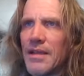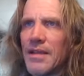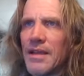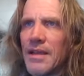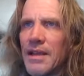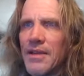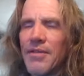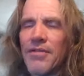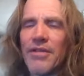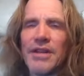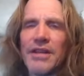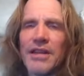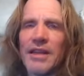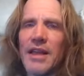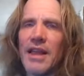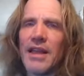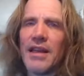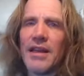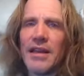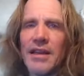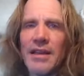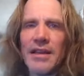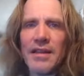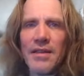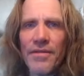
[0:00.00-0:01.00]

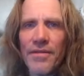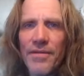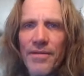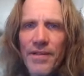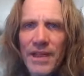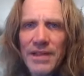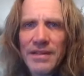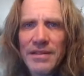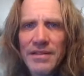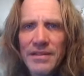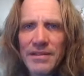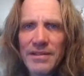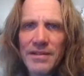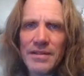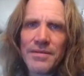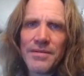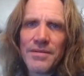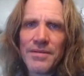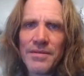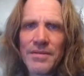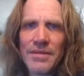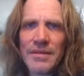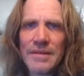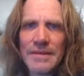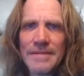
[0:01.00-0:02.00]
irritating and offensive.
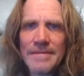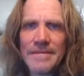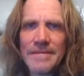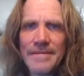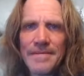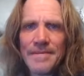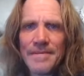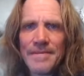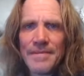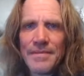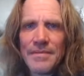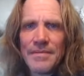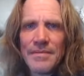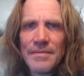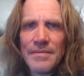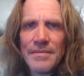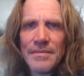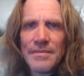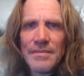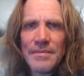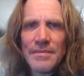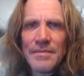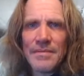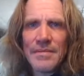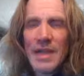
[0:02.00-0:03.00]

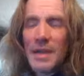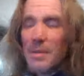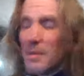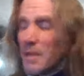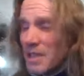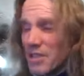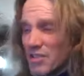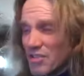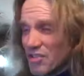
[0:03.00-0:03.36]
I mean,